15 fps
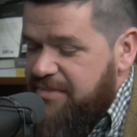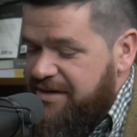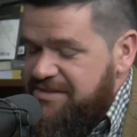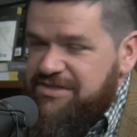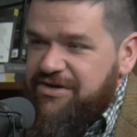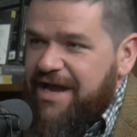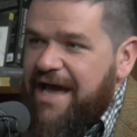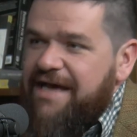
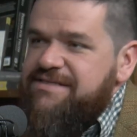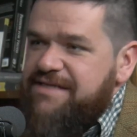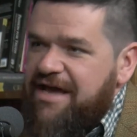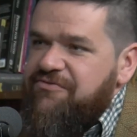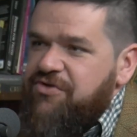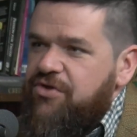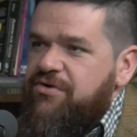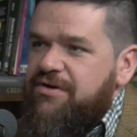monastery has to
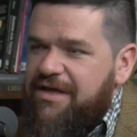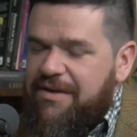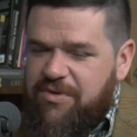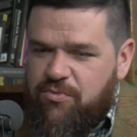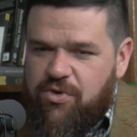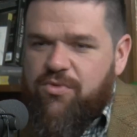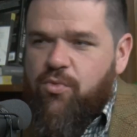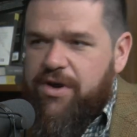have unity. I
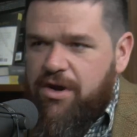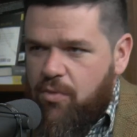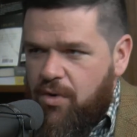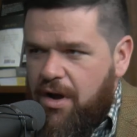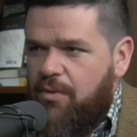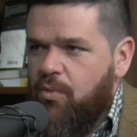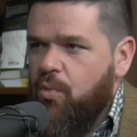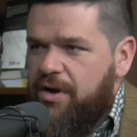mean, yes. we, we,
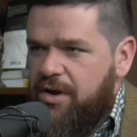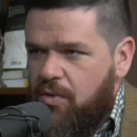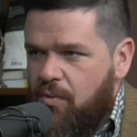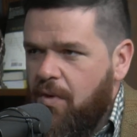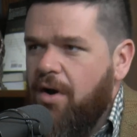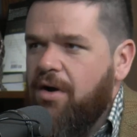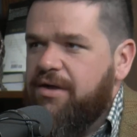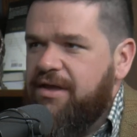are we are
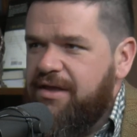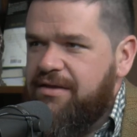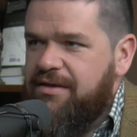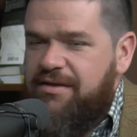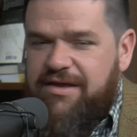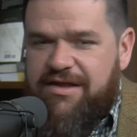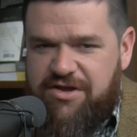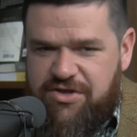
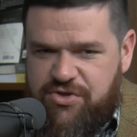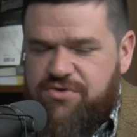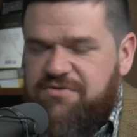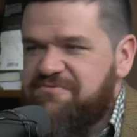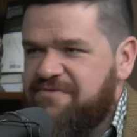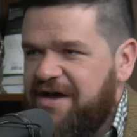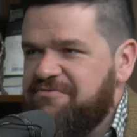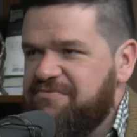walking in a
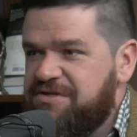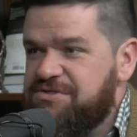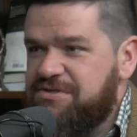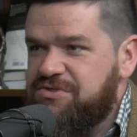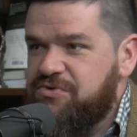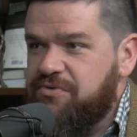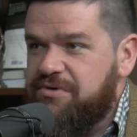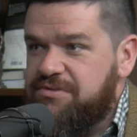unified
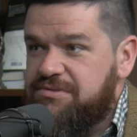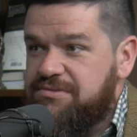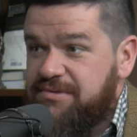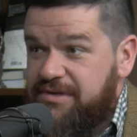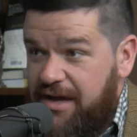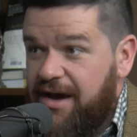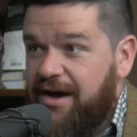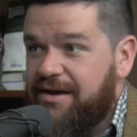vision towards
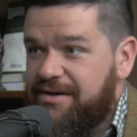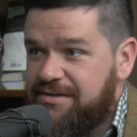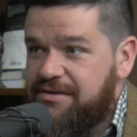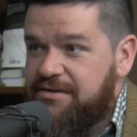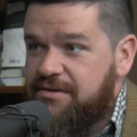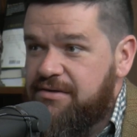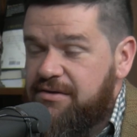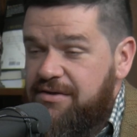God.
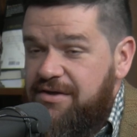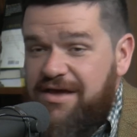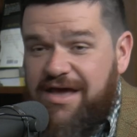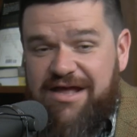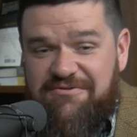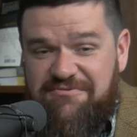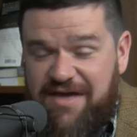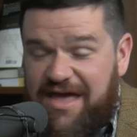Yes.
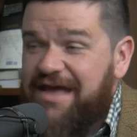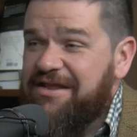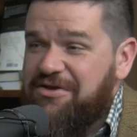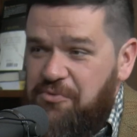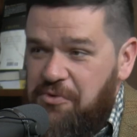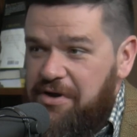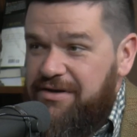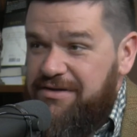And if
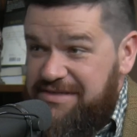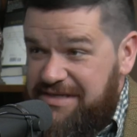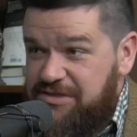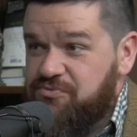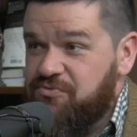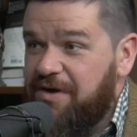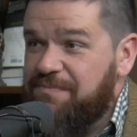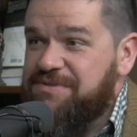anyone
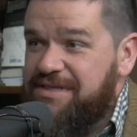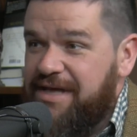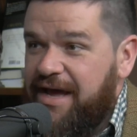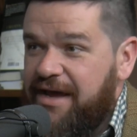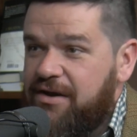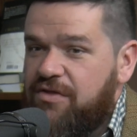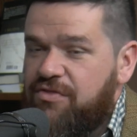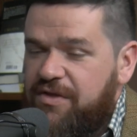disrupts
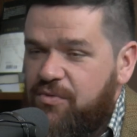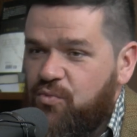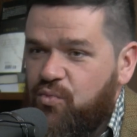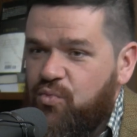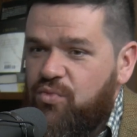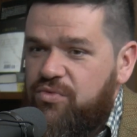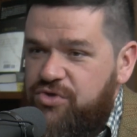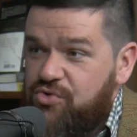that,
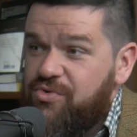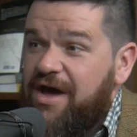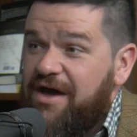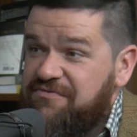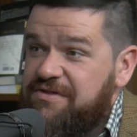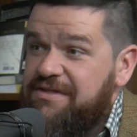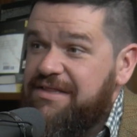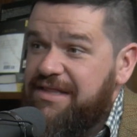then you
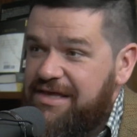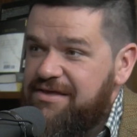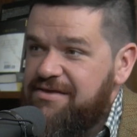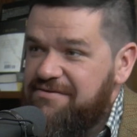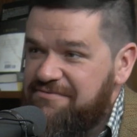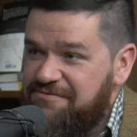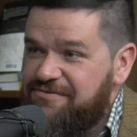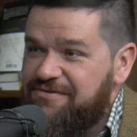have to
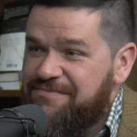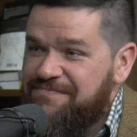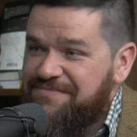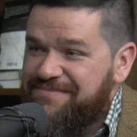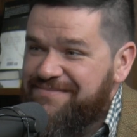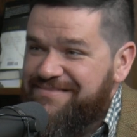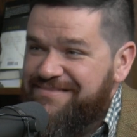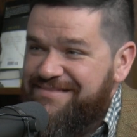leave.
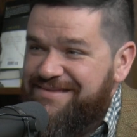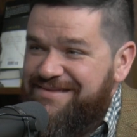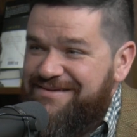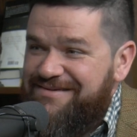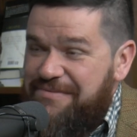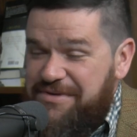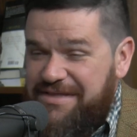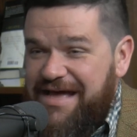
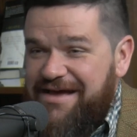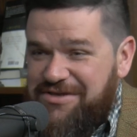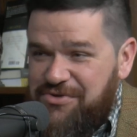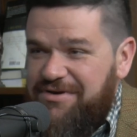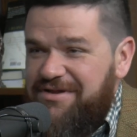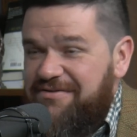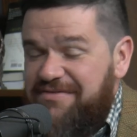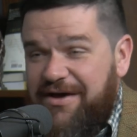I mean, that
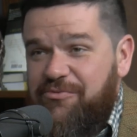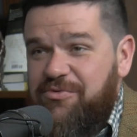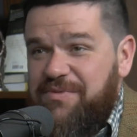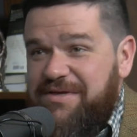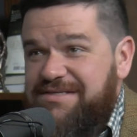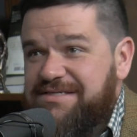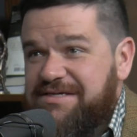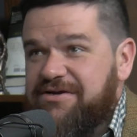unity that would
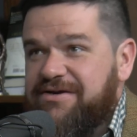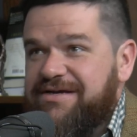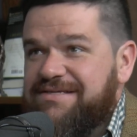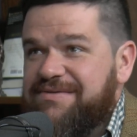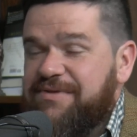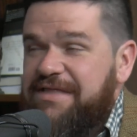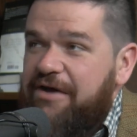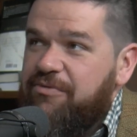be
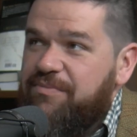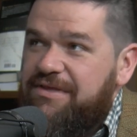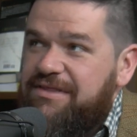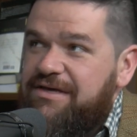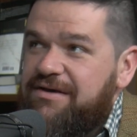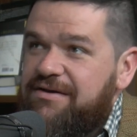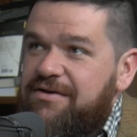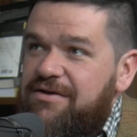serious. I mean, that would be
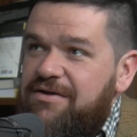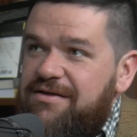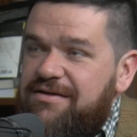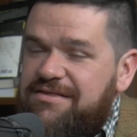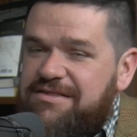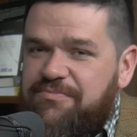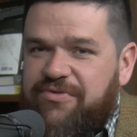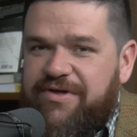the
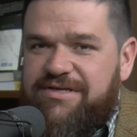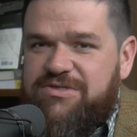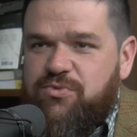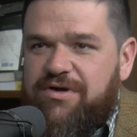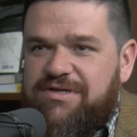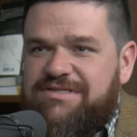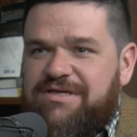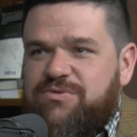the place
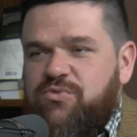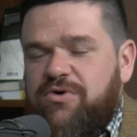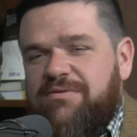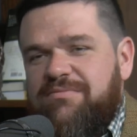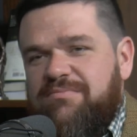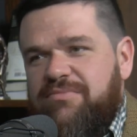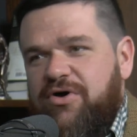where it seems what